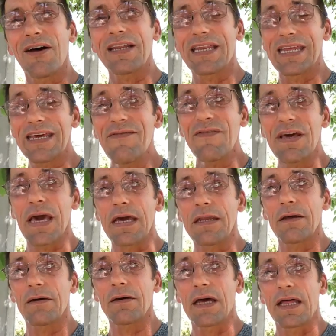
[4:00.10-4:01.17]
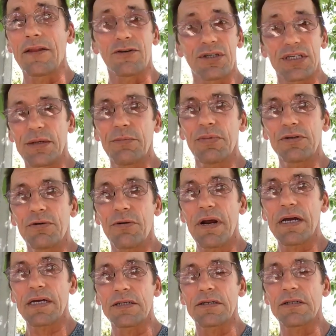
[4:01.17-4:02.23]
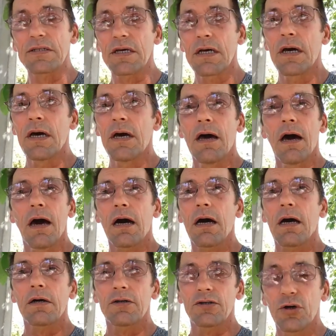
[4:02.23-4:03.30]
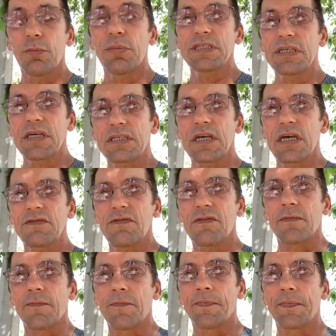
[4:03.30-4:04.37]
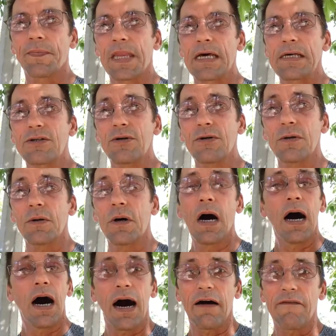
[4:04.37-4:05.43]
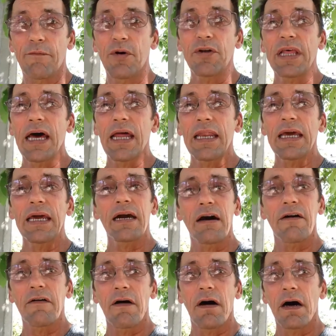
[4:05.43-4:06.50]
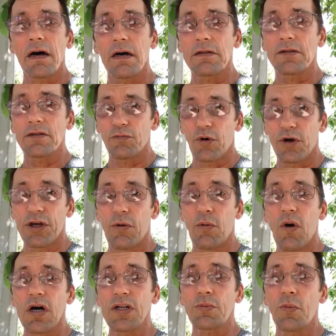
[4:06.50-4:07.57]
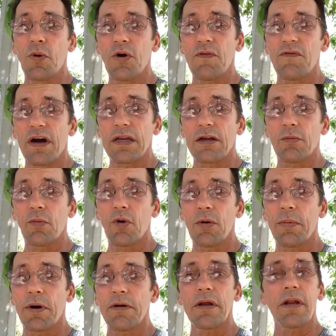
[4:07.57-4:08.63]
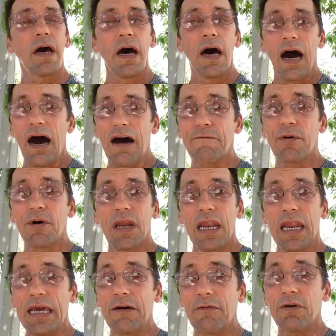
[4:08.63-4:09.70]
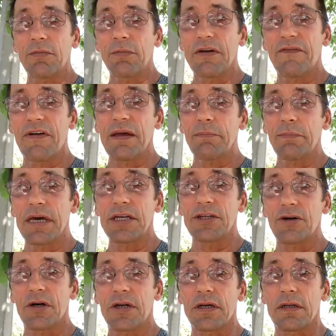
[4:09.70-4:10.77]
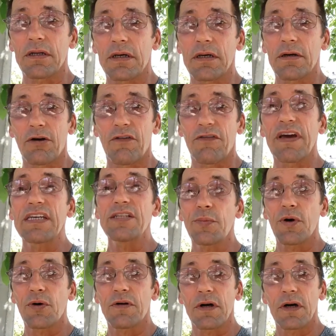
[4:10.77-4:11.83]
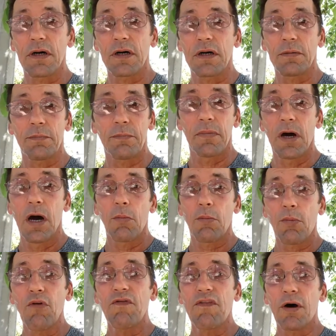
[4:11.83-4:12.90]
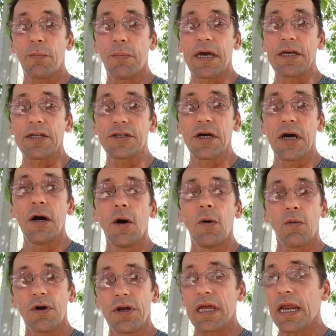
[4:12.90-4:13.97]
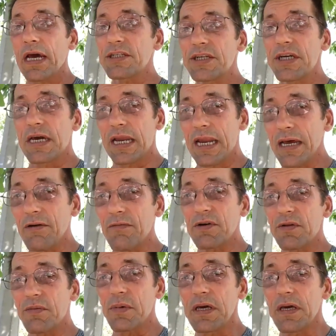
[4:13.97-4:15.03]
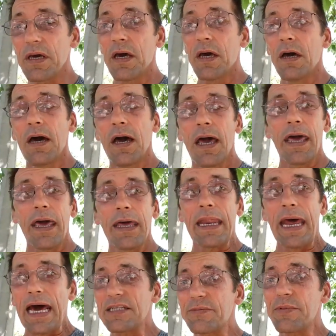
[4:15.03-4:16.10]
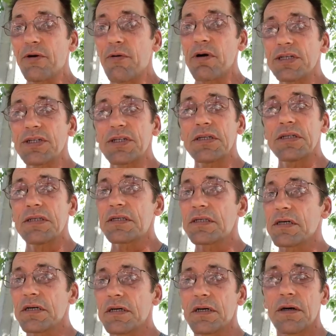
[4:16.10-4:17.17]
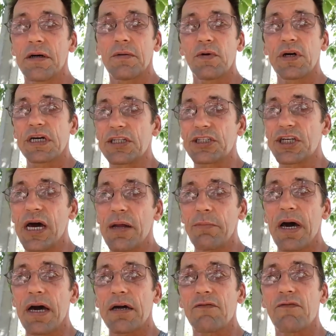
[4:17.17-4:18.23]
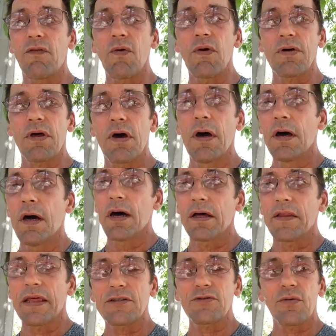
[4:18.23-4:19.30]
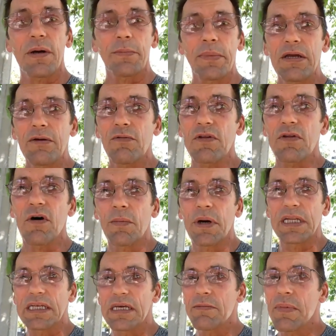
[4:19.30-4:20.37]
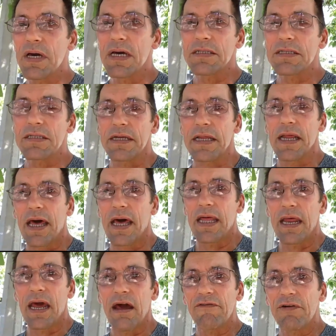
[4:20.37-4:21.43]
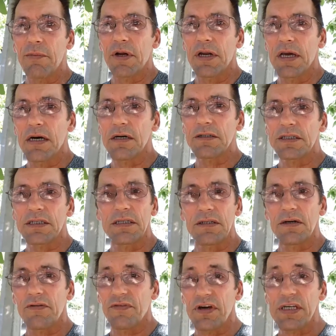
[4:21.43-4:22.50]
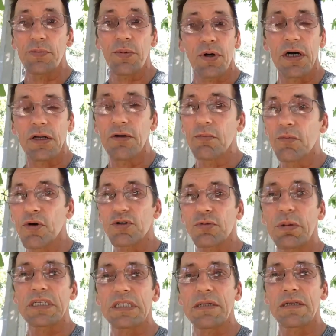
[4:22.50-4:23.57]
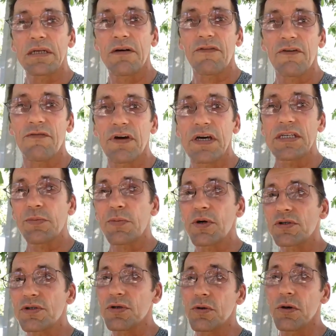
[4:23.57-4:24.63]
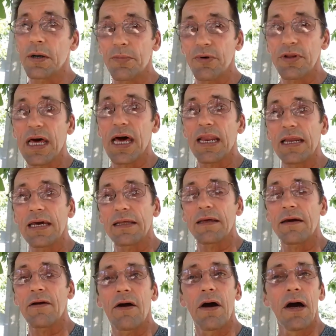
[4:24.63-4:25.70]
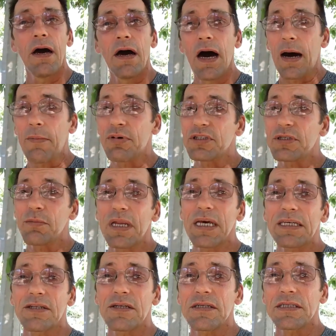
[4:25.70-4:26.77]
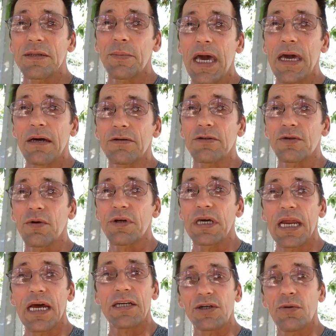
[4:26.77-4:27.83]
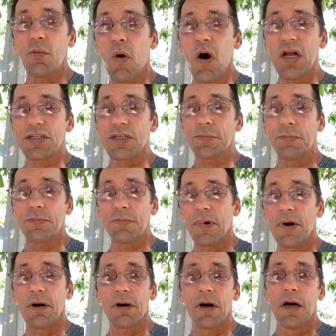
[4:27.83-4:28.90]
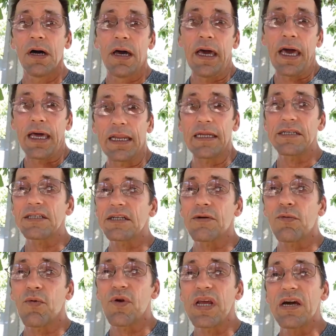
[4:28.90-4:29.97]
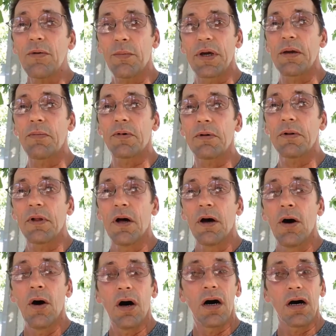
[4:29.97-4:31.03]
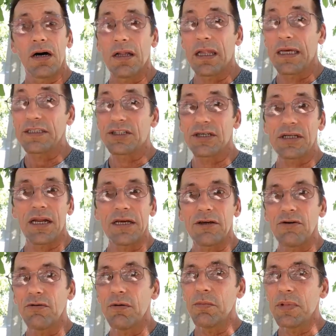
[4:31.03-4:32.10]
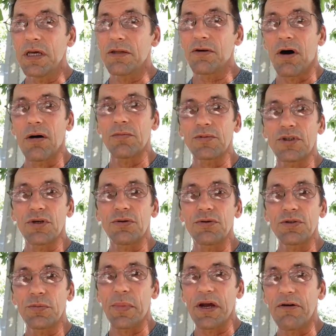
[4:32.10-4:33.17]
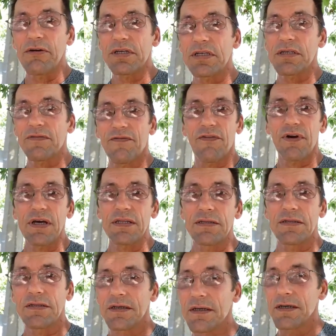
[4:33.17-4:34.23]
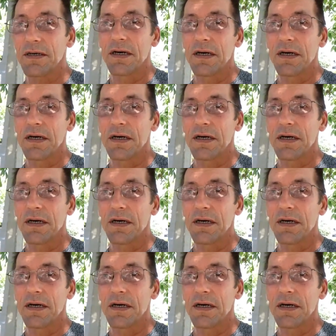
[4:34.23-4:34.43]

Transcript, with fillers: not deviate, and they're simple directions, you'll be successful. So I've put that link where you can watch more, find out more about it. I've put a link with my fan page on it, or Facebook profile page, where you can actually connect with me and ask me questions. We can chat back and forth. That's where I meet with all my teammates and everybody else is on Facebook. I do most of my stuff on Facebook, so I put that link there. I put some links to some hangouts where you can actually watch and listen to real people, like just like you and me, Tom, Joe's, Mary's, Fred's,